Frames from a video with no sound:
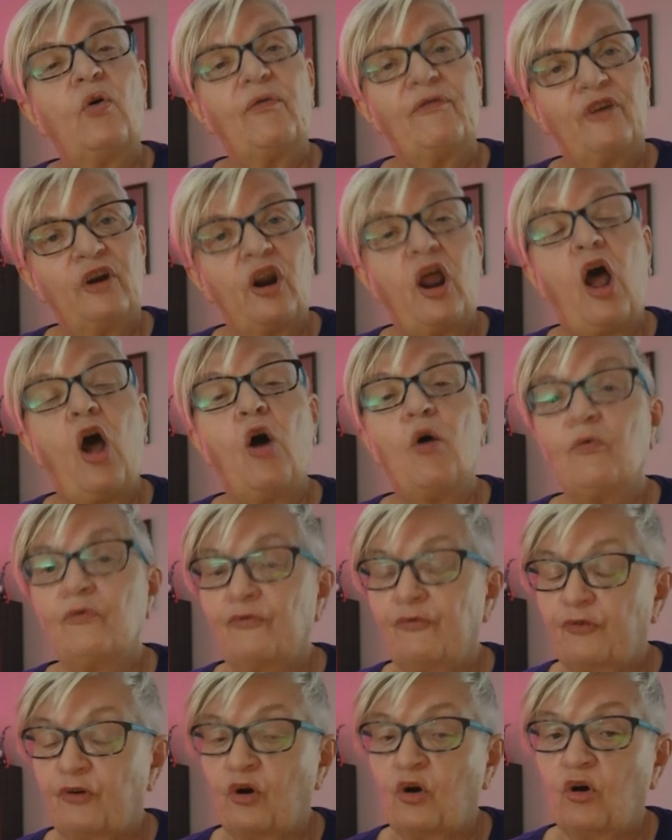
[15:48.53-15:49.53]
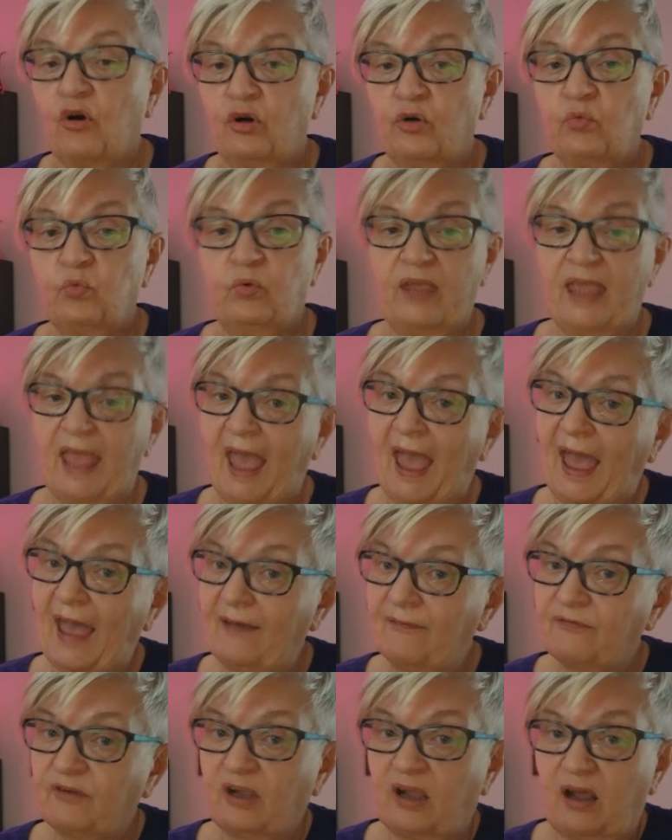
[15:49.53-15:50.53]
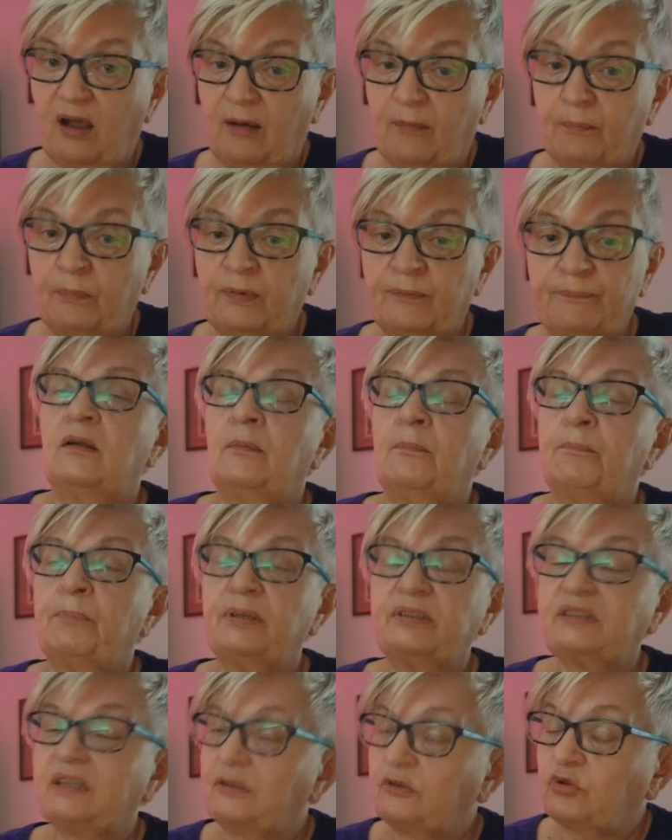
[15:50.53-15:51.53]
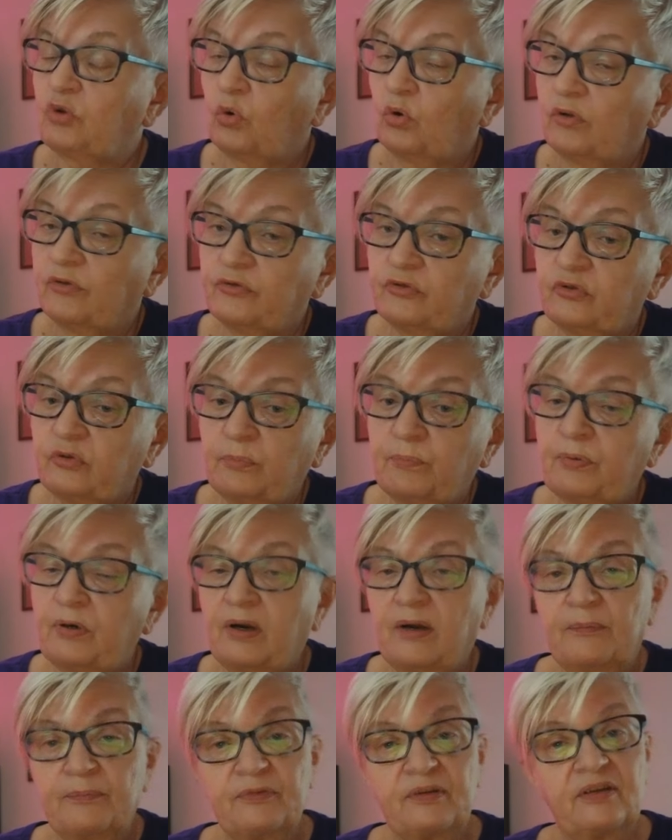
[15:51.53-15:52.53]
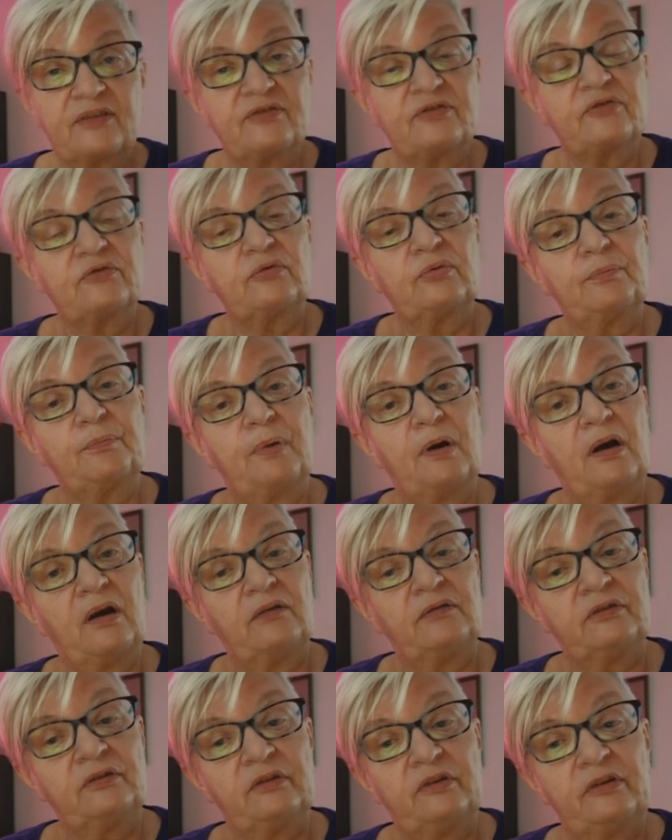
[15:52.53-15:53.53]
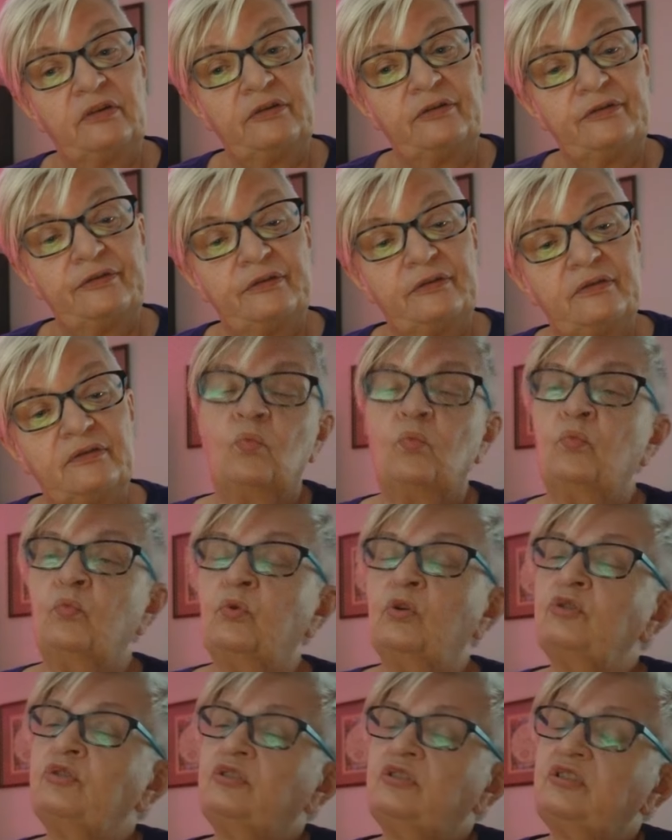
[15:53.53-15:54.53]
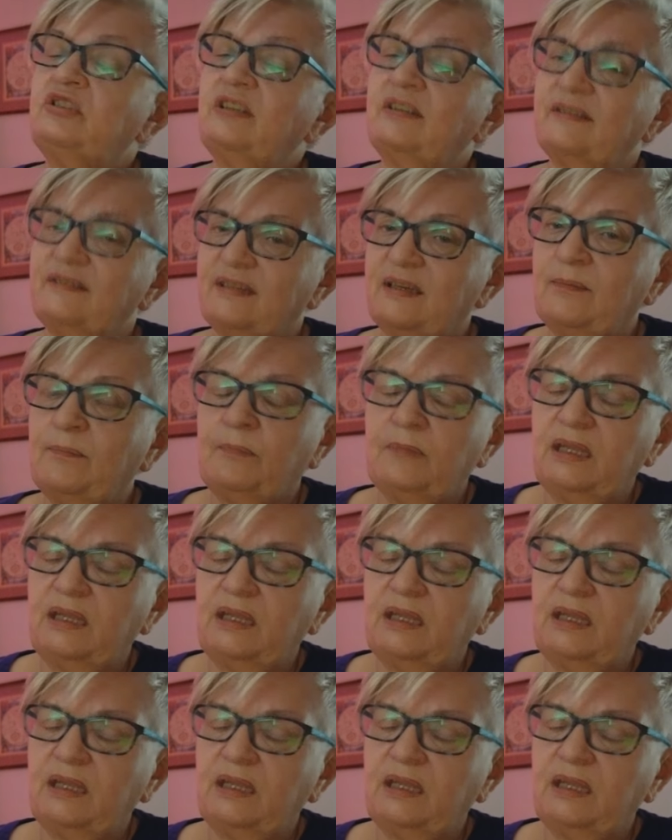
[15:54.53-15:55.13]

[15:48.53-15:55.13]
over how far we have come. But it also prompts us to ponder what does it